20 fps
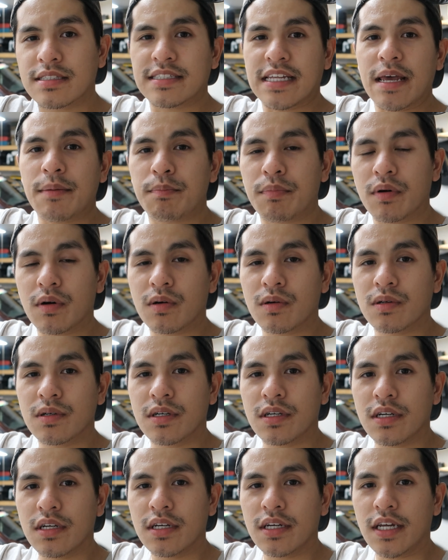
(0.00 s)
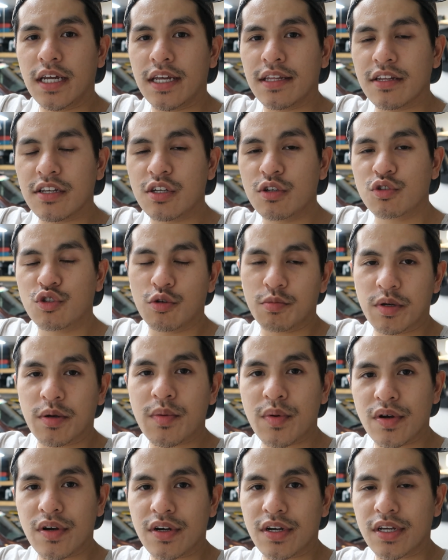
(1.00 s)
staple in the
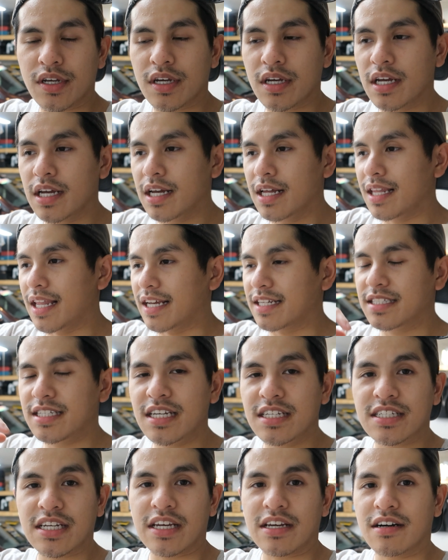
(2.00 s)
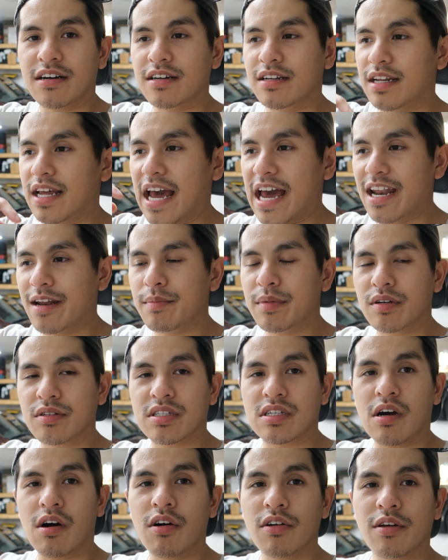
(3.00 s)
YouTube community, like TJ Hunt, Adam
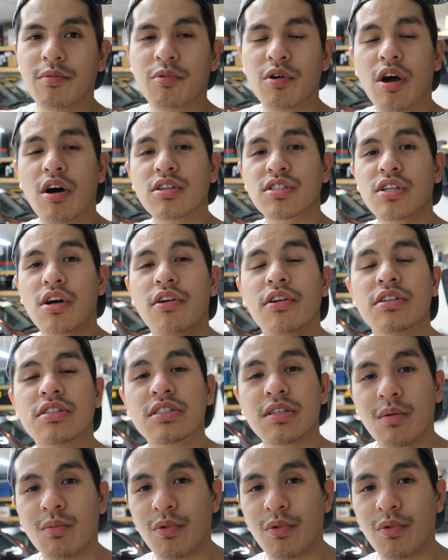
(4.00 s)
Elsie, all of them. We all started